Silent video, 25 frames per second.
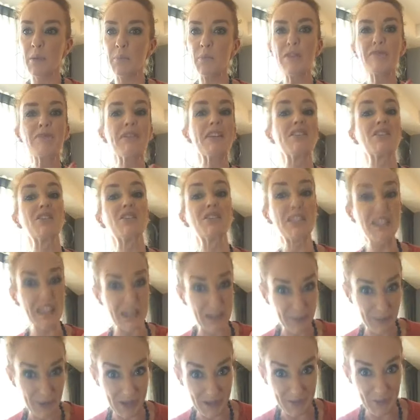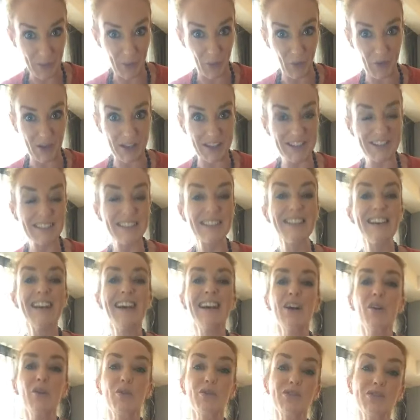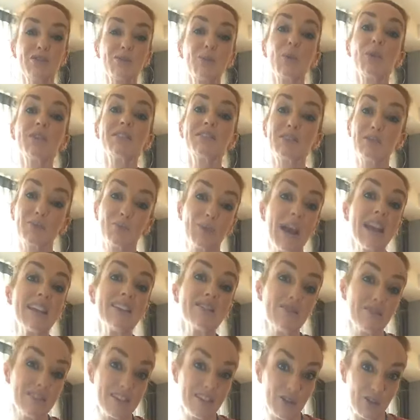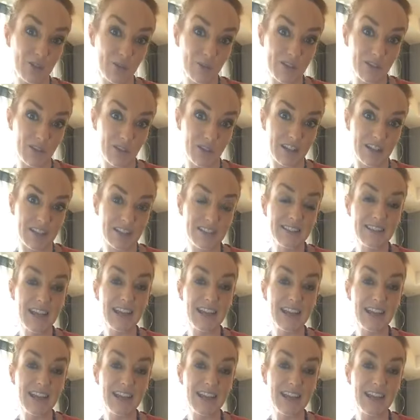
reach a tipping point, which is what surrender intuition is,